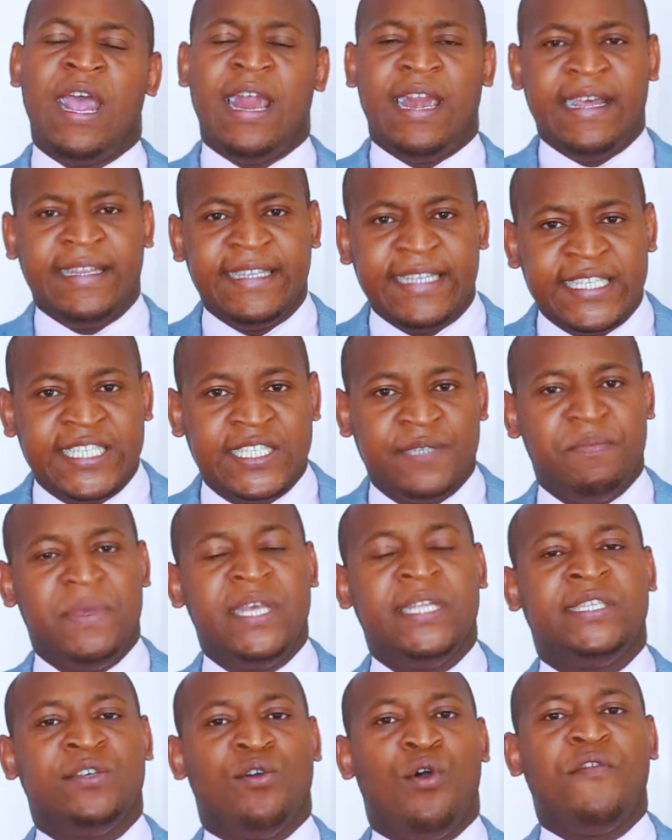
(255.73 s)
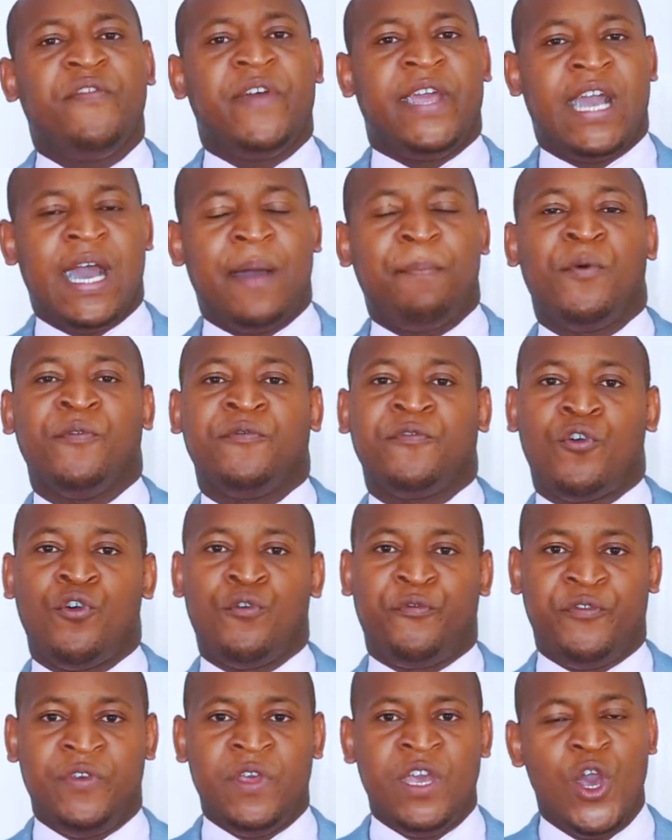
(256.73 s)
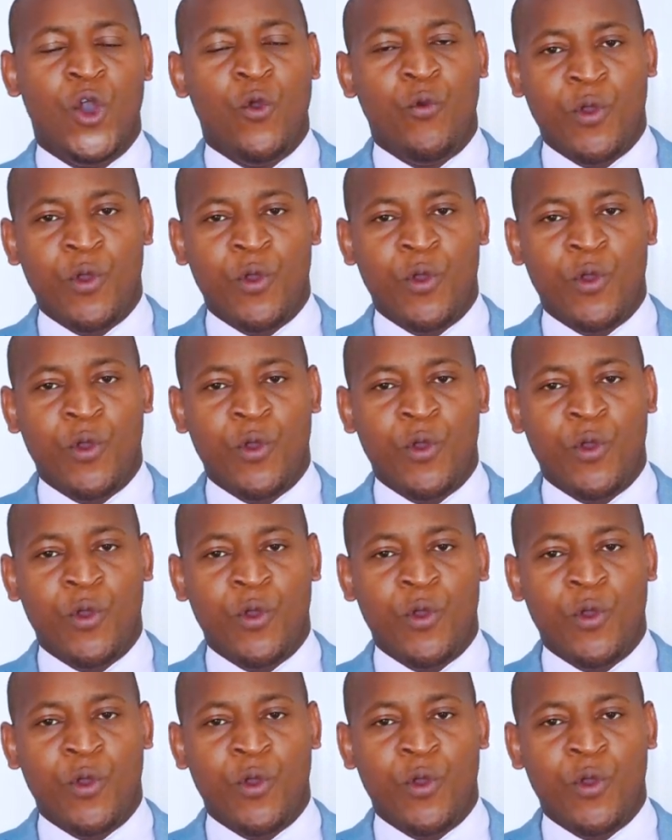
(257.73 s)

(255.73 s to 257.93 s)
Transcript: Let us meet over a cup of coffee.